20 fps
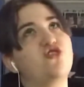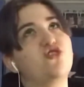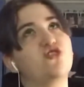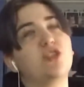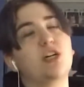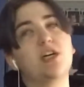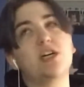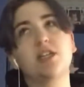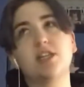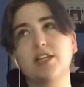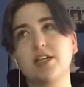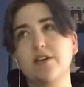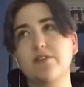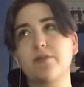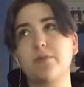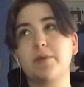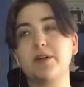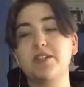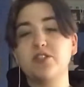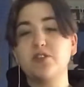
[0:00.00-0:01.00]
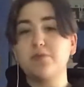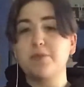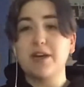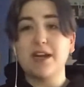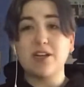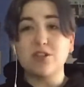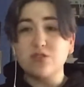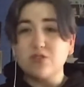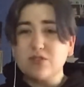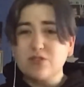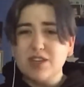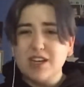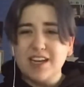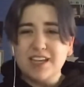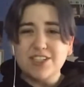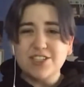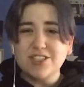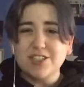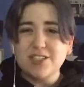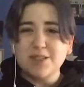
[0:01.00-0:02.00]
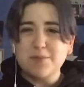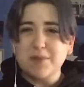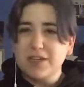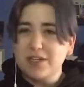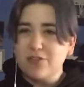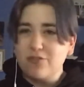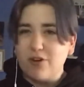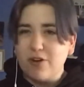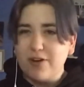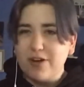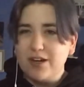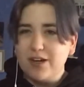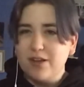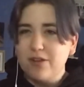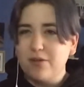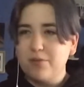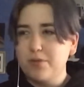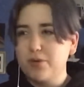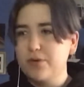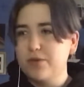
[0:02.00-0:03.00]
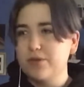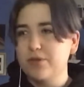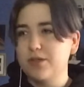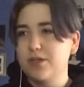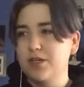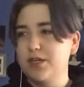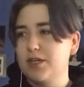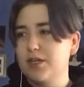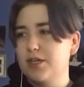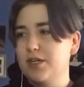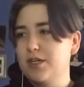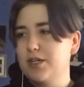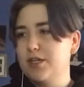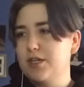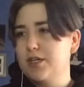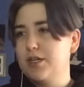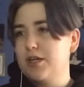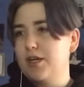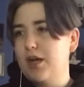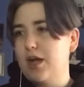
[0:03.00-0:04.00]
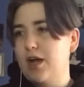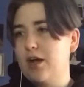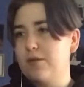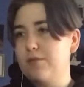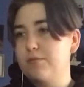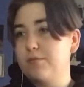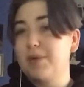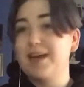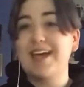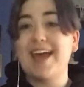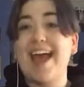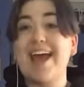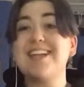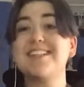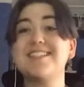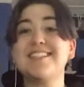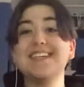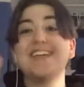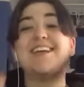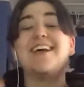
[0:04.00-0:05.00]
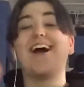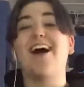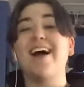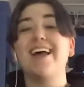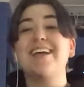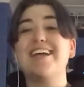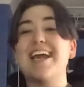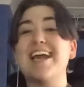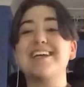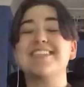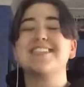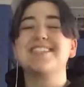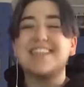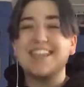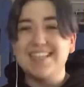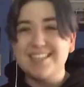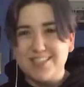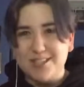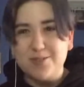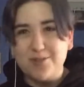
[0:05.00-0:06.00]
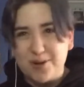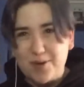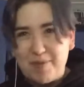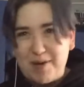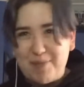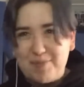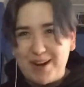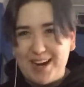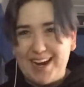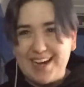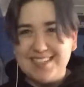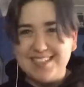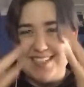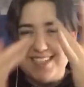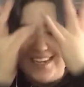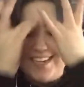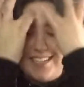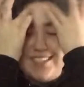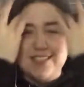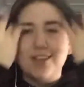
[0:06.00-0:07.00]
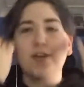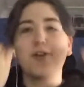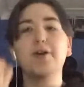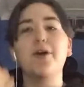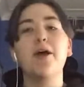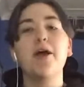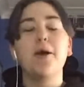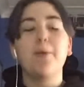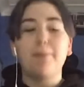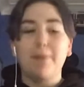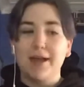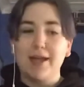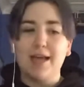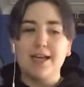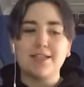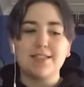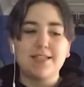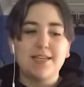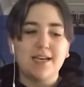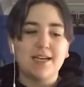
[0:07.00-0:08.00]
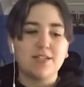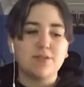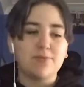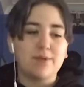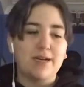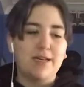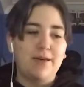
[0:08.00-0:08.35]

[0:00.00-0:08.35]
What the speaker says: can't think of, my Supernatural collection's been growing a lot more. My Etsy, yes, let's talk about my Etsy. So my Etsy has really